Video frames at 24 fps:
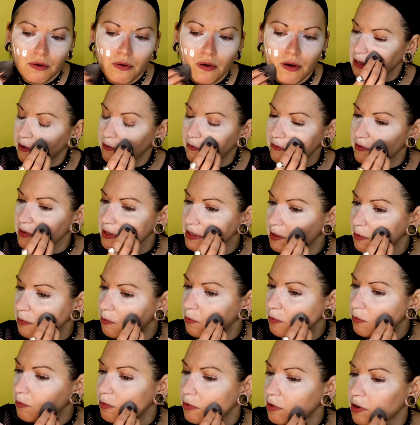It's not really
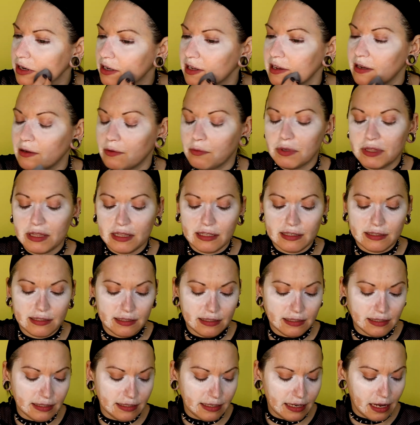working with this
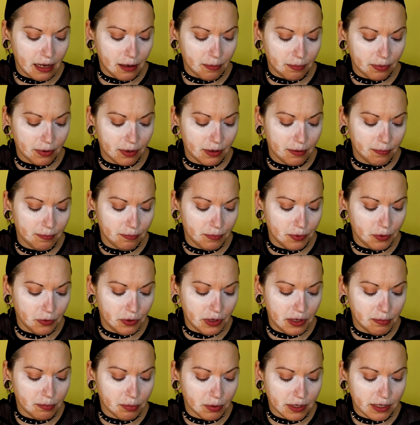damp
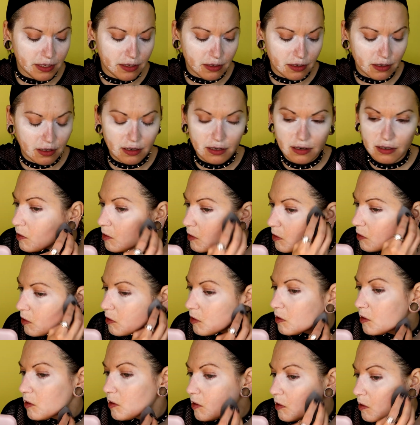beauty blender.
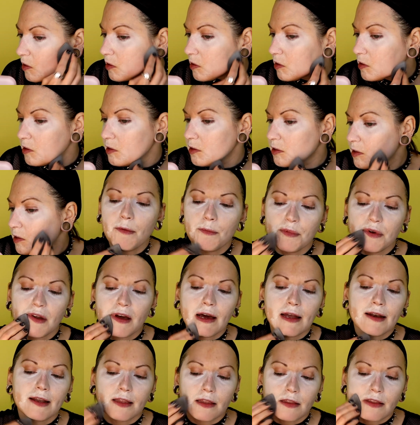I'm
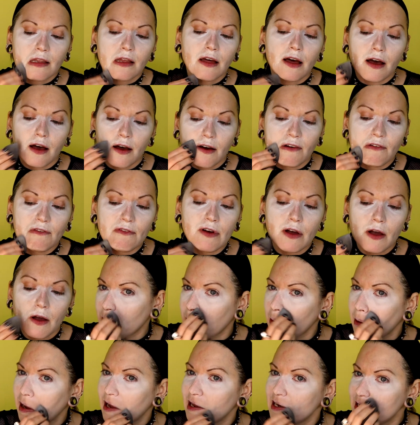not in love. You
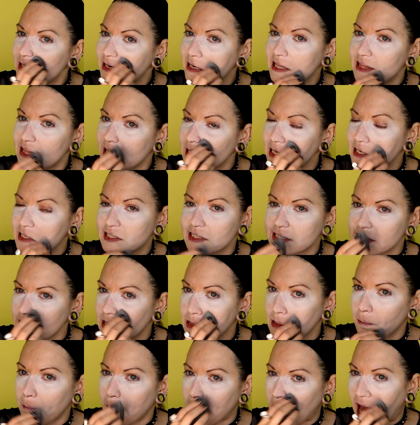know, I did this in
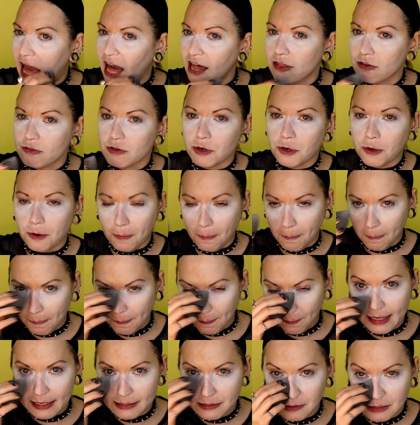the bathroom
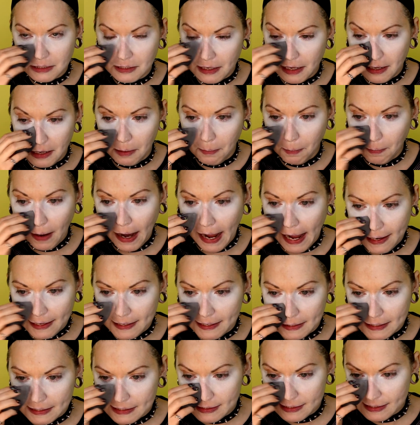yesterday to
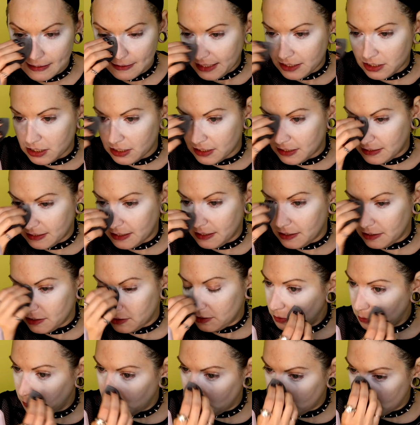practice. I just did it
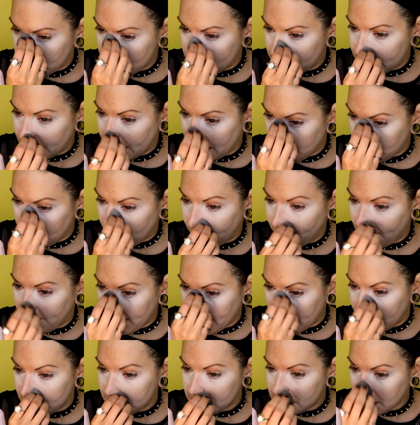to one side of my
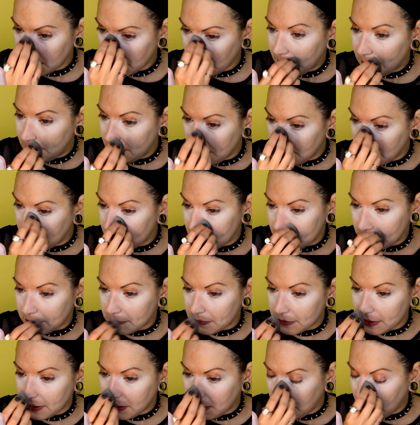face and it looked
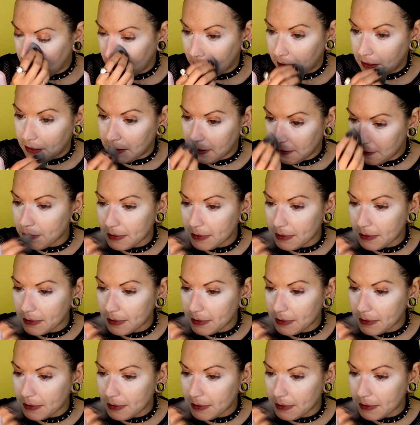really good.